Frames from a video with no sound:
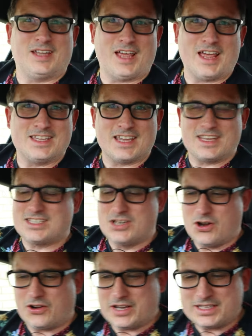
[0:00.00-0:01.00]
It's
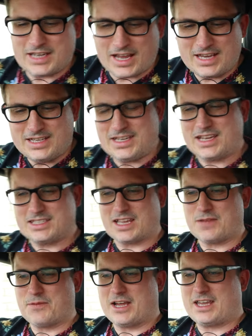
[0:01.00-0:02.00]
not as easy as
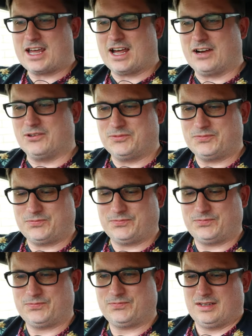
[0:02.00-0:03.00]
they make out.
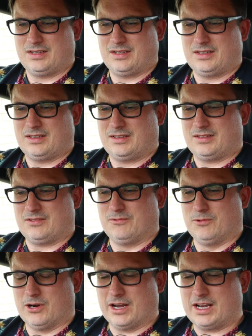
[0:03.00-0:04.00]

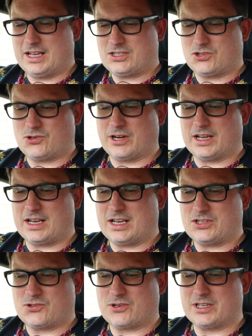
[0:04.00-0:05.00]
Right, let's try
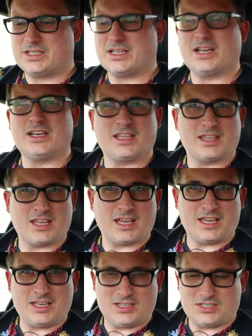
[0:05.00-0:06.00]
turning
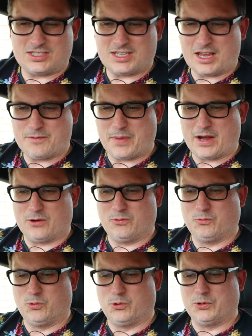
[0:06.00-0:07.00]
the
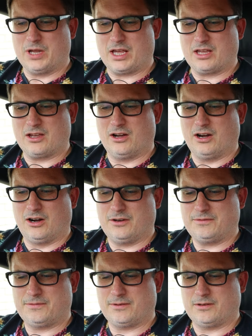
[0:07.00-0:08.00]
seatbelt warning off.